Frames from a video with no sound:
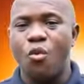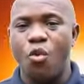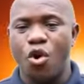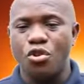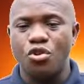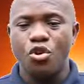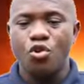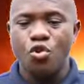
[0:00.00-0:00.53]

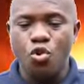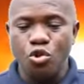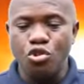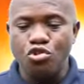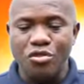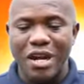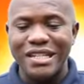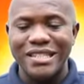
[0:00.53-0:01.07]
one who
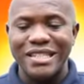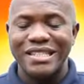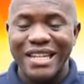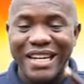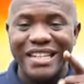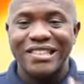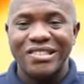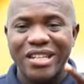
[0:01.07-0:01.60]
dresses
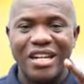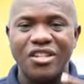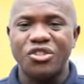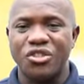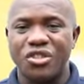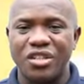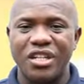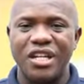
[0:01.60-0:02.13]

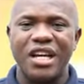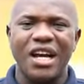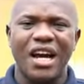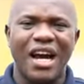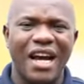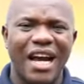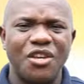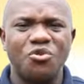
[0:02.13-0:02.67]
intentionally,
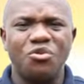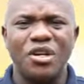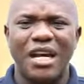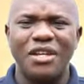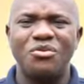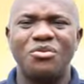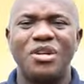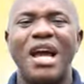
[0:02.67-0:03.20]
are you are
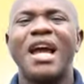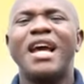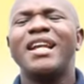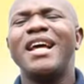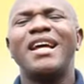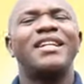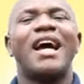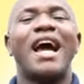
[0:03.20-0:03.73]
you
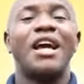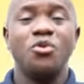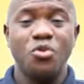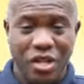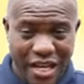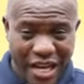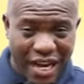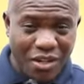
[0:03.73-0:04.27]
are you
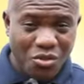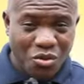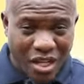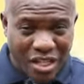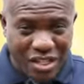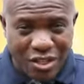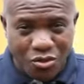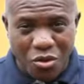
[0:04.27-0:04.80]
here? Are you
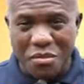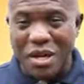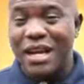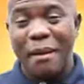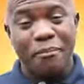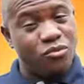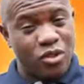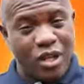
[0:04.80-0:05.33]
listening to me?
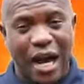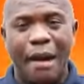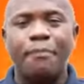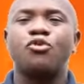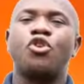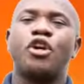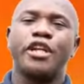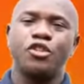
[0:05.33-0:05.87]
I'm I'm
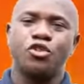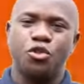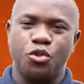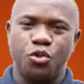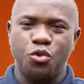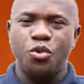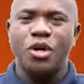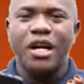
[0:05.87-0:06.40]
talking to
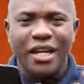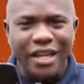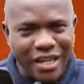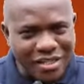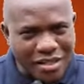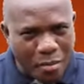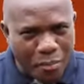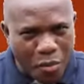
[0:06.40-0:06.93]
you.
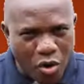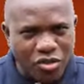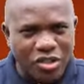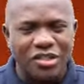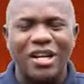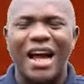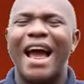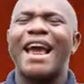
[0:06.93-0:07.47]
It's
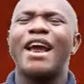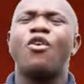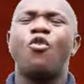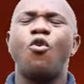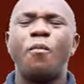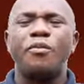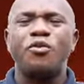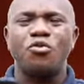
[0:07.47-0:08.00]
important. I
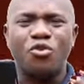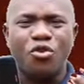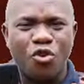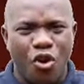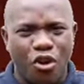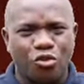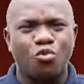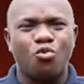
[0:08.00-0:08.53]
hope you
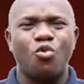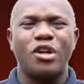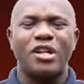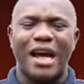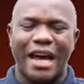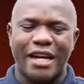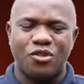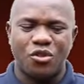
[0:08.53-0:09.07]
got what
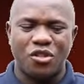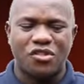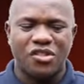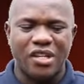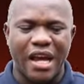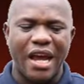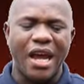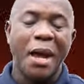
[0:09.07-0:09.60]
I just
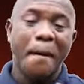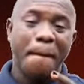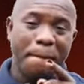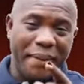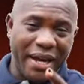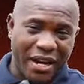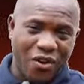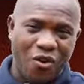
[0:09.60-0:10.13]
said
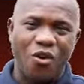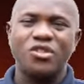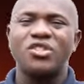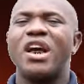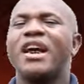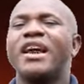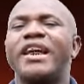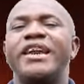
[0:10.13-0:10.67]
because
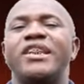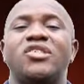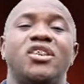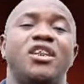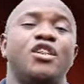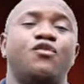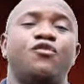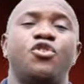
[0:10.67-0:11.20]
it
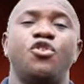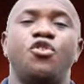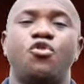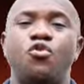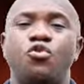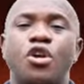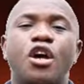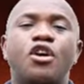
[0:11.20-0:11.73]
is for your
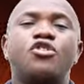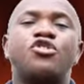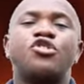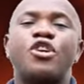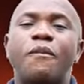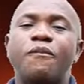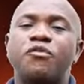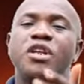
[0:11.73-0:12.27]
good.
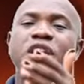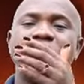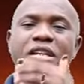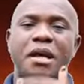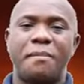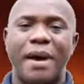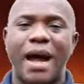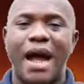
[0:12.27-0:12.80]
Something is
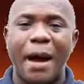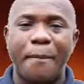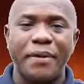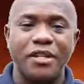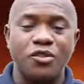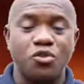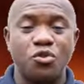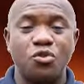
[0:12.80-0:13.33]
about
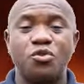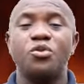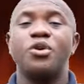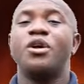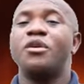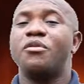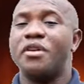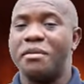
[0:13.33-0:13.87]
happening to you.
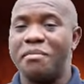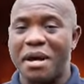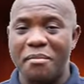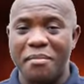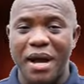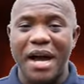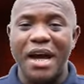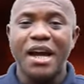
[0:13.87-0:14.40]

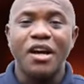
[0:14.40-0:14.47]
Remember,